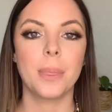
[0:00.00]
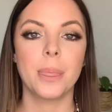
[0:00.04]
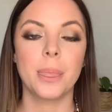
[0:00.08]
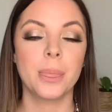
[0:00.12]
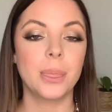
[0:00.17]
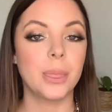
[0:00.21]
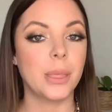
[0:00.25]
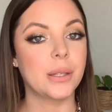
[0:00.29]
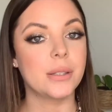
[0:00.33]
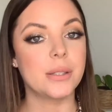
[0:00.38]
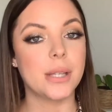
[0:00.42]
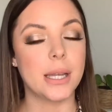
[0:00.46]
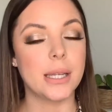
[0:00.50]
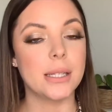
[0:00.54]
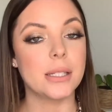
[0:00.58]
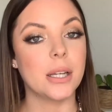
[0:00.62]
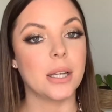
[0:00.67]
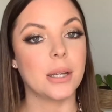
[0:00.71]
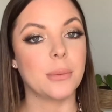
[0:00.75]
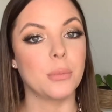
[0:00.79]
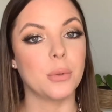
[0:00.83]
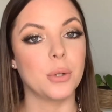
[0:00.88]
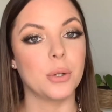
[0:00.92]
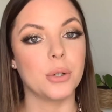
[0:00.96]
the
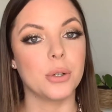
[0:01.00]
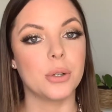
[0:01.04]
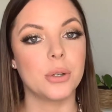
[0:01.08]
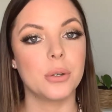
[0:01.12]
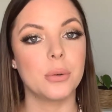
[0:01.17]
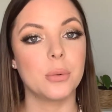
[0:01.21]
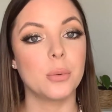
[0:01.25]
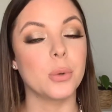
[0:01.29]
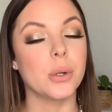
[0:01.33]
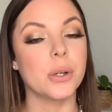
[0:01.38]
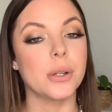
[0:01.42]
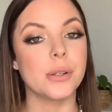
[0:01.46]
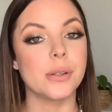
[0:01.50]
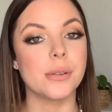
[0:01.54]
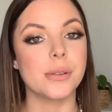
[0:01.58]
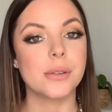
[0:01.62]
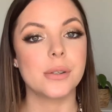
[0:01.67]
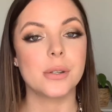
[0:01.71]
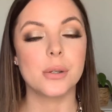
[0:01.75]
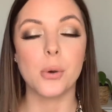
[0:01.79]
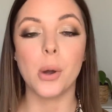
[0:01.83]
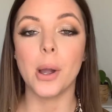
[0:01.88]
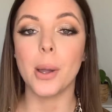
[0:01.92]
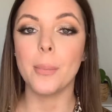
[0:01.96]
daytime look was
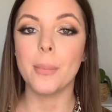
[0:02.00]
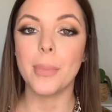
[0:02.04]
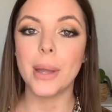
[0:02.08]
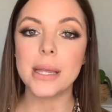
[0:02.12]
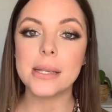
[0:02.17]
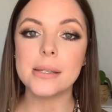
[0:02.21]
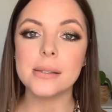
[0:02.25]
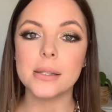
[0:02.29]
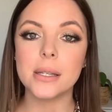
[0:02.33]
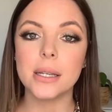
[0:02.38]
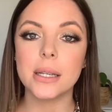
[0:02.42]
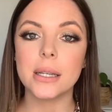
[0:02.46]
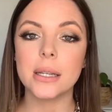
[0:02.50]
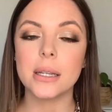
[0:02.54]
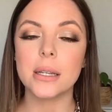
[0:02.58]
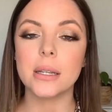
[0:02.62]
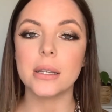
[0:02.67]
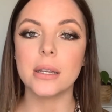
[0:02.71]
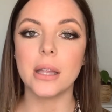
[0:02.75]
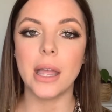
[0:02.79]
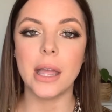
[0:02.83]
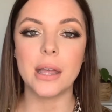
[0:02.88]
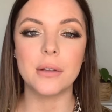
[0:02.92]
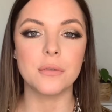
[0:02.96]
quite basic,
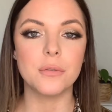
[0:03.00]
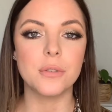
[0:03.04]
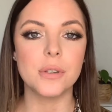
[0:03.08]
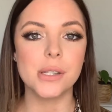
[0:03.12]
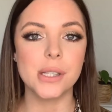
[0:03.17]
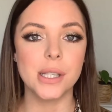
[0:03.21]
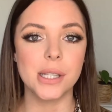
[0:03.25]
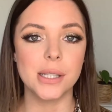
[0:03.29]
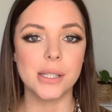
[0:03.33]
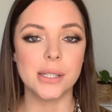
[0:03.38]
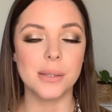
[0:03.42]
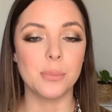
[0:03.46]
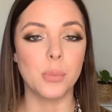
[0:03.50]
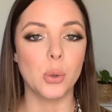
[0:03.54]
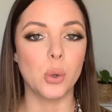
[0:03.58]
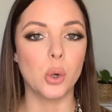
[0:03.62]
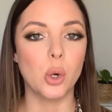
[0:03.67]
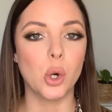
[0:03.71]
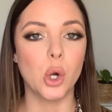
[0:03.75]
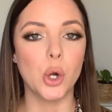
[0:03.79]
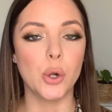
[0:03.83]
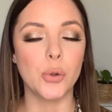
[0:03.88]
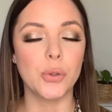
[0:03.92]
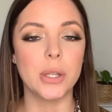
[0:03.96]
emphasis more
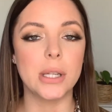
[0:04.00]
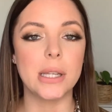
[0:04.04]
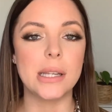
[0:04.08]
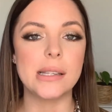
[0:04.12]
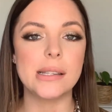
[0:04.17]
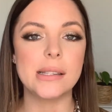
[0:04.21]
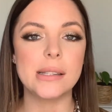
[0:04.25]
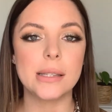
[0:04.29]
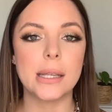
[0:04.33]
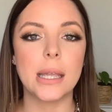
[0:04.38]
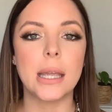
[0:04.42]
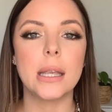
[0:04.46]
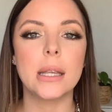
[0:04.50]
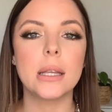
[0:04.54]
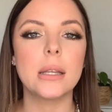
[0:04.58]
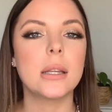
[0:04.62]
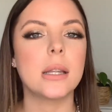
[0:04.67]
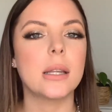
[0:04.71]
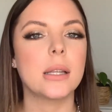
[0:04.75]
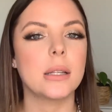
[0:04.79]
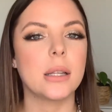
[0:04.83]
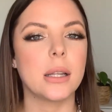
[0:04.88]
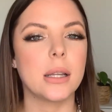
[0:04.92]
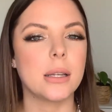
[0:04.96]
on the skin and
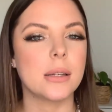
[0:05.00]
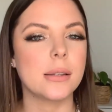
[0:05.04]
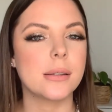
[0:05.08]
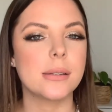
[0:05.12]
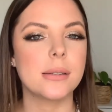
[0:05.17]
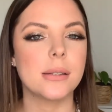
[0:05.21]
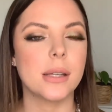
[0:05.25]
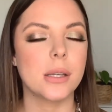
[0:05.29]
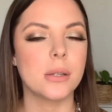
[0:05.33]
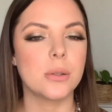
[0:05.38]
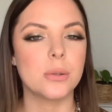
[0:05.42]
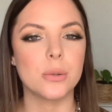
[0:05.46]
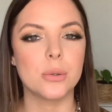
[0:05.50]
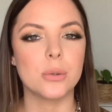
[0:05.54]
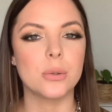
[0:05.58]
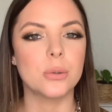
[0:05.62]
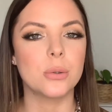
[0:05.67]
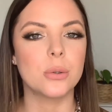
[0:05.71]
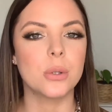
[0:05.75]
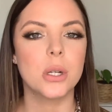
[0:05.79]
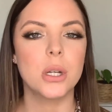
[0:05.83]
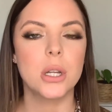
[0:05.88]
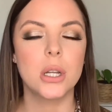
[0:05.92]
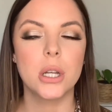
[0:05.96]
like a
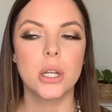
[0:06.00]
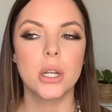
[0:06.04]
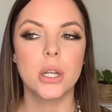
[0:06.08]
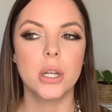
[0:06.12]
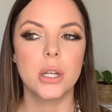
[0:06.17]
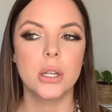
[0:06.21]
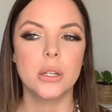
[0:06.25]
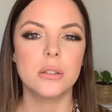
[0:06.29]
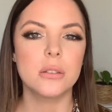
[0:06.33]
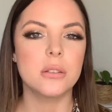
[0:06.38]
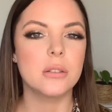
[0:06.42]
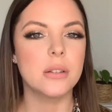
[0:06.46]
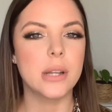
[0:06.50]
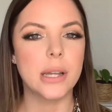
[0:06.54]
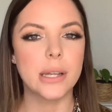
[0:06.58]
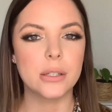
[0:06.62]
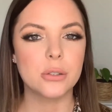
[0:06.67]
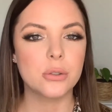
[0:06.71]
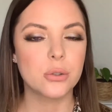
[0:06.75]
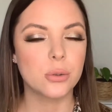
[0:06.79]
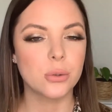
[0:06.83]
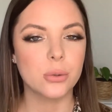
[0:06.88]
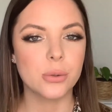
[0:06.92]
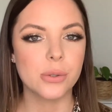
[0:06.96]
subtle,
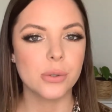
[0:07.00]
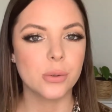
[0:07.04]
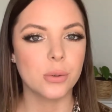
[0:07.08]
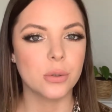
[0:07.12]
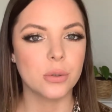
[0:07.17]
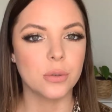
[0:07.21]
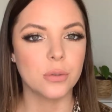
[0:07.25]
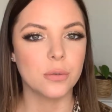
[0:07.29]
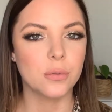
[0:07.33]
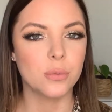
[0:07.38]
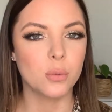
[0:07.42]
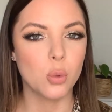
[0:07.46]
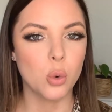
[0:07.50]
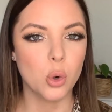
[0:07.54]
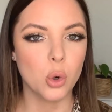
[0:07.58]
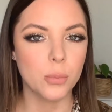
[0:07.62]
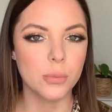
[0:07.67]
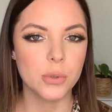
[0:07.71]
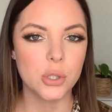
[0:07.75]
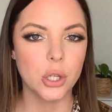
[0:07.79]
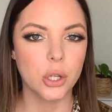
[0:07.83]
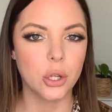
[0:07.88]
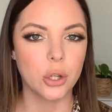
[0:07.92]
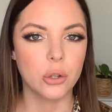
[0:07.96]
natural sort of warm
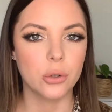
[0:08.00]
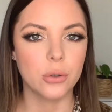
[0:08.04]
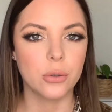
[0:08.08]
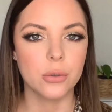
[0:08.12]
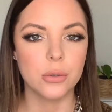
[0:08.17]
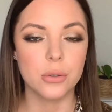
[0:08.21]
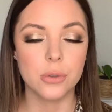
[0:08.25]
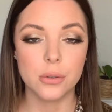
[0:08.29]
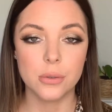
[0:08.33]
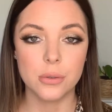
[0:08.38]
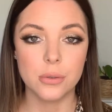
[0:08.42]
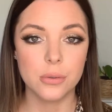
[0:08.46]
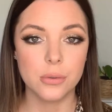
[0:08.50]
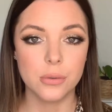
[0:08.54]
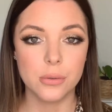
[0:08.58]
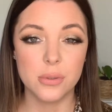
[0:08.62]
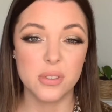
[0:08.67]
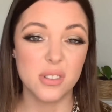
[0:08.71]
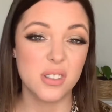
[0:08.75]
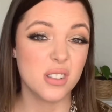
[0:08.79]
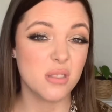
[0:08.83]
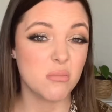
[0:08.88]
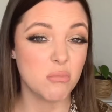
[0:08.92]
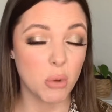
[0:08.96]
toned,
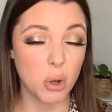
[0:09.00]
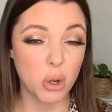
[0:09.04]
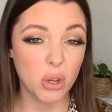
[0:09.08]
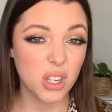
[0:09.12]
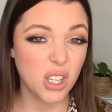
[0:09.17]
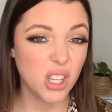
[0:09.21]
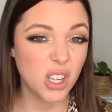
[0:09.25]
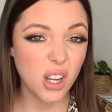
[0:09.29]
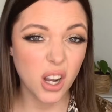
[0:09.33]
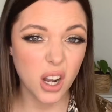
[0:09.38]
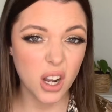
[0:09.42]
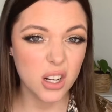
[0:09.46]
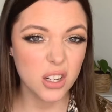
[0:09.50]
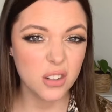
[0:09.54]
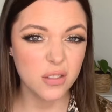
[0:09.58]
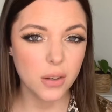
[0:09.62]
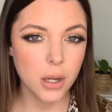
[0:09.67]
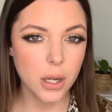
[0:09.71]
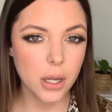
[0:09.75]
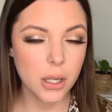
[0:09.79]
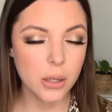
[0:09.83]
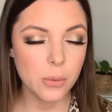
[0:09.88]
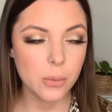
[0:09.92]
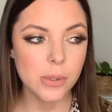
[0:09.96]
smoky kind of
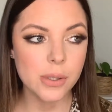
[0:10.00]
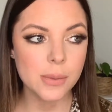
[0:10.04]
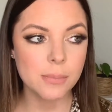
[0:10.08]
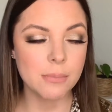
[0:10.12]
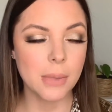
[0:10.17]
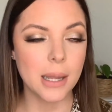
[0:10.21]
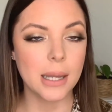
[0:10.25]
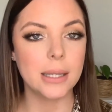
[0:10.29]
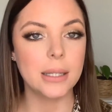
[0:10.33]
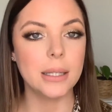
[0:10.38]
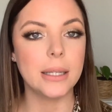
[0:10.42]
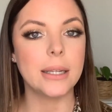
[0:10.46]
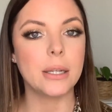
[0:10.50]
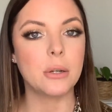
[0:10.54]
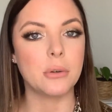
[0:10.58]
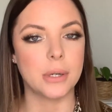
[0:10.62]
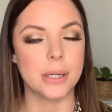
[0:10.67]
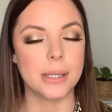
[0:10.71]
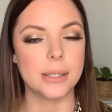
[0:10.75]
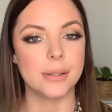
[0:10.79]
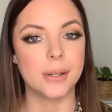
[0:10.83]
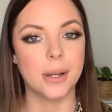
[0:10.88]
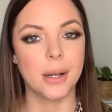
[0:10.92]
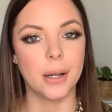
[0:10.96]
eye. It was mainly crease
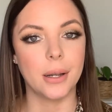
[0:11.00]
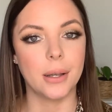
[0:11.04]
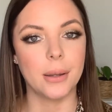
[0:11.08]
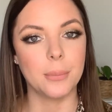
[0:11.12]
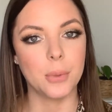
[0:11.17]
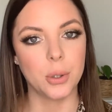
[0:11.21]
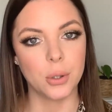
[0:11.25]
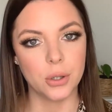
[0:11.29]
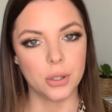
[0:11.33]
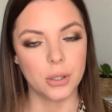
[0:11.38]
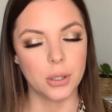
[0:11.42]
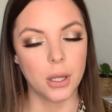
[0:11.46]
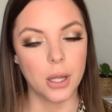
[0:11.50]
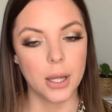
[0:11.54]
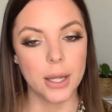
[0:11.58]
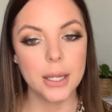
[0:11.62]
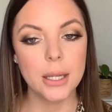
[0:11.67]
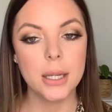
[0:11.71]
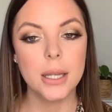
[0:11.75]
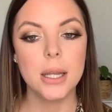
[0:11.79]
color, I'm not gonna lie,